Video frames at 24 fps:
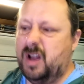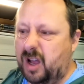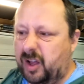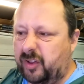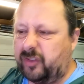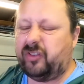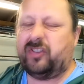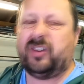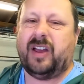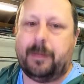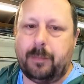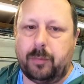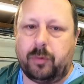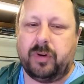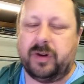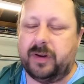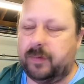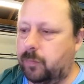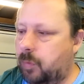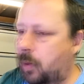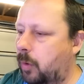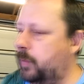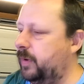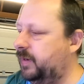a summary
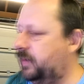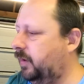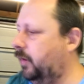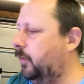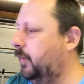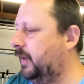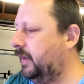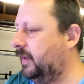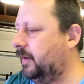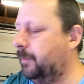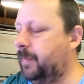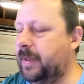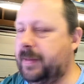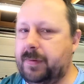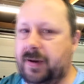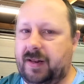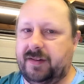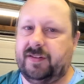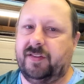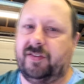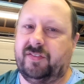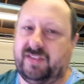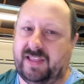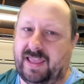of what we're doing and people
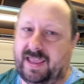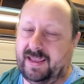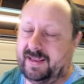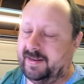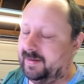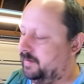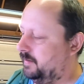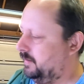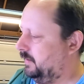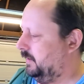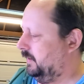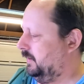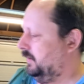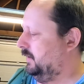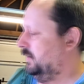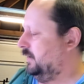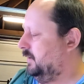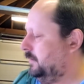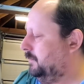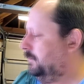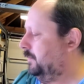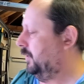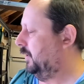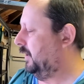understand.
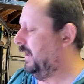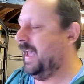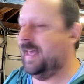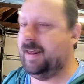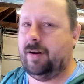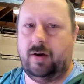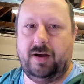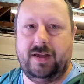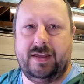But is